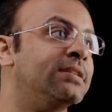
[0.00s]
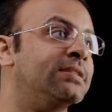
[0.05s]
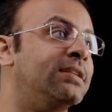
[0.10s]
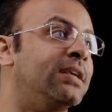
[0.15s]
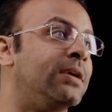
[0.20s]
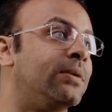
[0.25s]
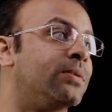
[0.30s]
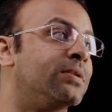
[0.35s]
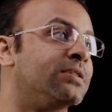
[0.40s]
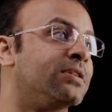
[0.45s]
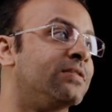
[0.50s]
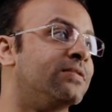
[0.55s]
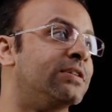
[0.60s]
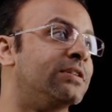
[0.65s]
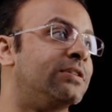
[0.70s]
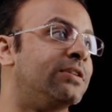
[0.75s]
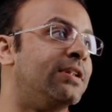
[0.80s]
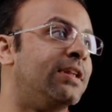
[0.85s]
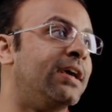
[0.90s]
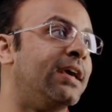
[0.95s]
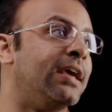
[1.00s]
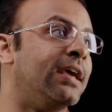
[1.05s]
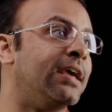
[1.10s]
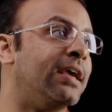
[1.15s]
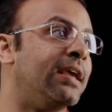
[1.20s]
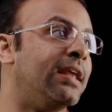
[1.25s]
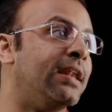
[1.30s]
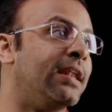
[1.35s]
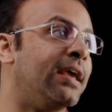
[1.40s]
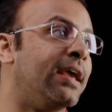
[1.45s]
SQL Server
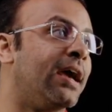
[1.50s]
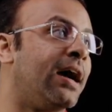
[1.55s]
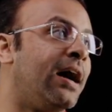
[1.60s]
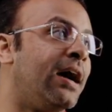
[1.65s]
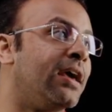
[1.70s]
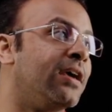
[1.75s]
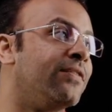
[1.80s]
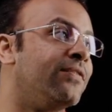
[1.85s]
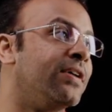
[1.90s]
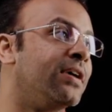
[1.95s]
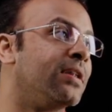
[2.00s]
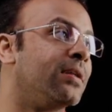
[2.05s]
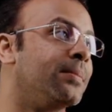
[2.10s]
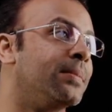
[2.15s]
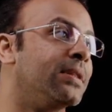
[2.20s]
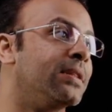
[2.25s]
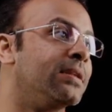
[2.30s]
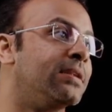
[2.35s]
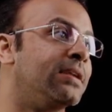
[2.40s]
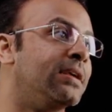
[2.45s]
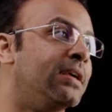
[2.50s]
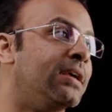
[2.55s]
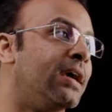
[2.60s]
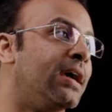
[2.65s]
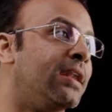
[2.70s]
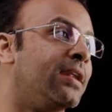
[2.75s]
today in a high availability